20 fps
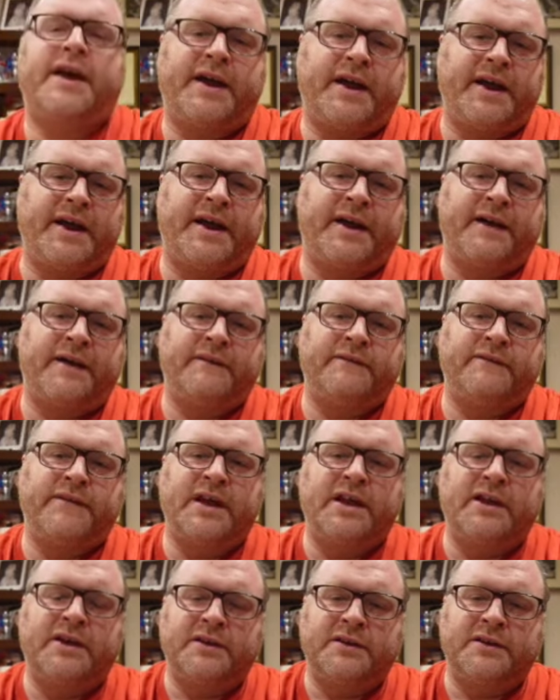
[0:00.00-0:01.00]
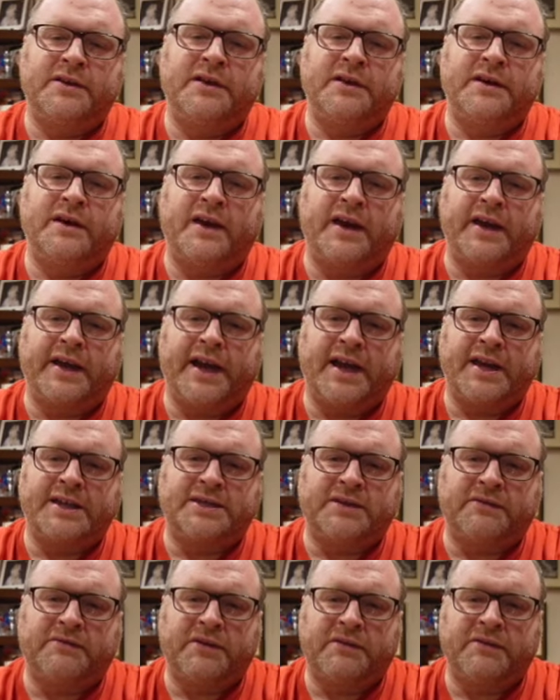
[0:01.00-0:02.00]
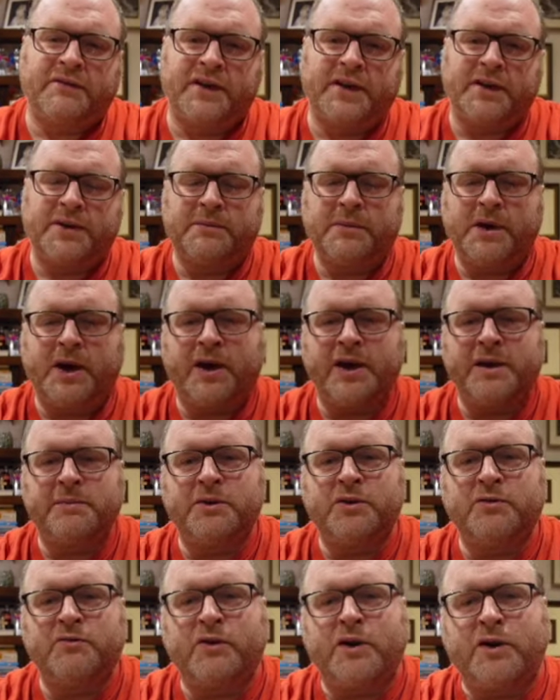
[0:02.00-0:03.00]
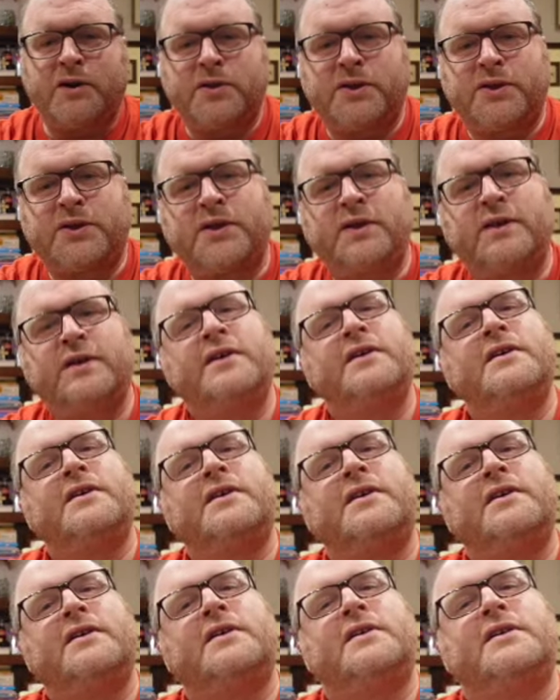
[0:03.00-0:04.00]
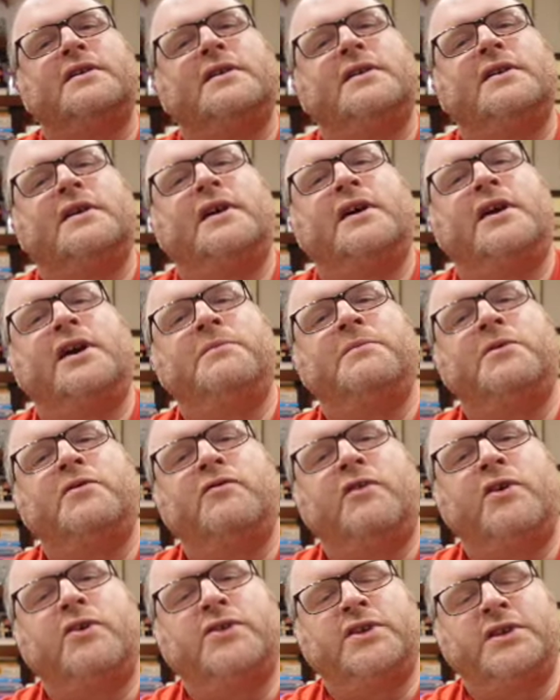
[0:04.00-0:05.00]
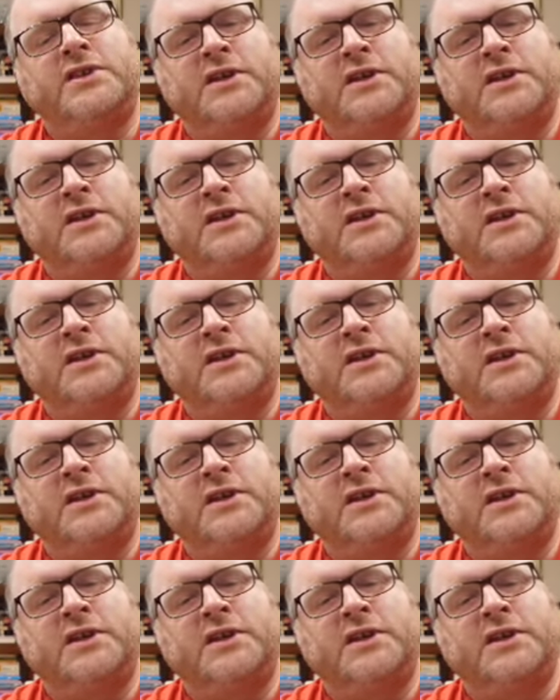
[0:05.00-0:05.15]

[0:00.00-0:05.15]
villain, I guess, of the film, Hyman Roth. Hyman Roth is